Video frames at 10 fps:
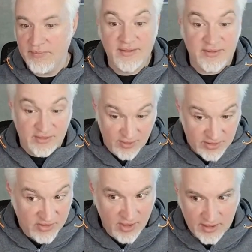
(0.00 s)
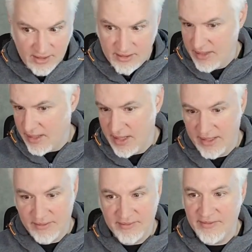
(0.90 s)
The sun is shining, I
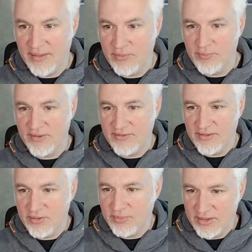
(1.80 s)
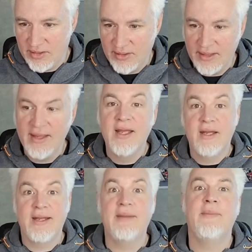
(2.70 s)
have a cyberpunk situation, and
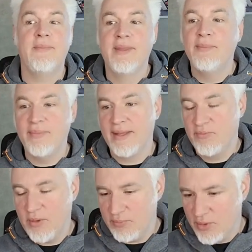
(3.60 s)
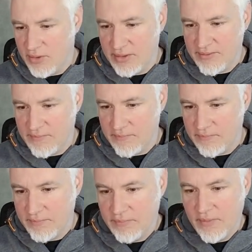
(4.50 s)
I have a big mech robot.
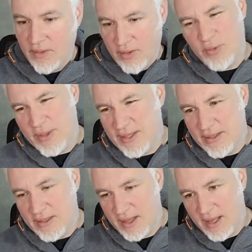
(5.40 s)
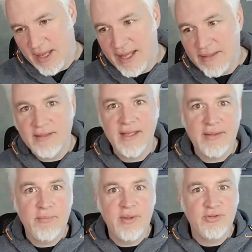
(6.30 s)
Okay, I haven't
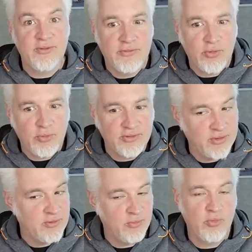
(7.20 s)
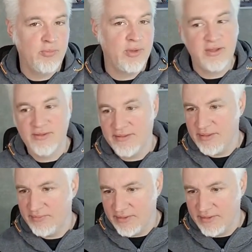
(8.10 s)
had much influence on the robot itself